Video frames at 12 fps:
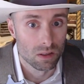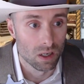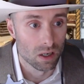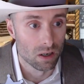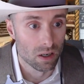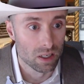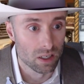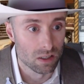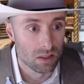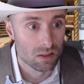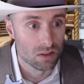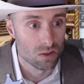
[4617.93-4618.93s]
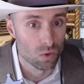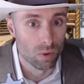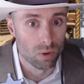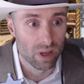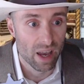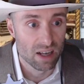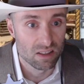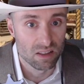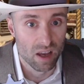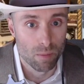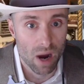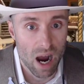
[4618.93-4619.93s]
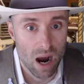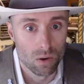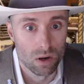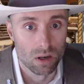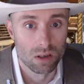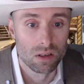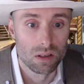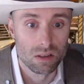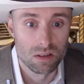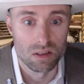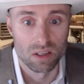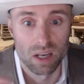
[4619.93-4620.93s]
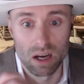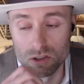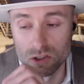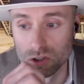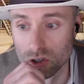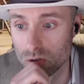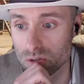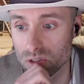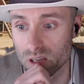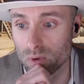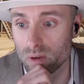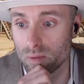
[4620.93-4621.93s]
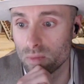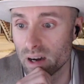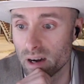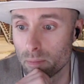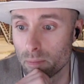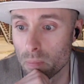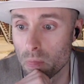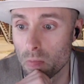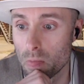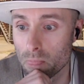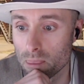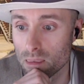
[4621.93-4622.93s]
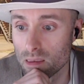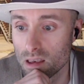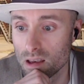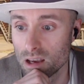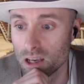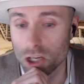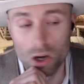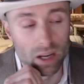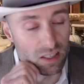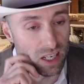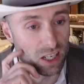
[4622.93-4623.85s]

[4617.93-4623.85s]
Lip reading: All right, so we will cast that power. See how this goes, and we, you know, I guess I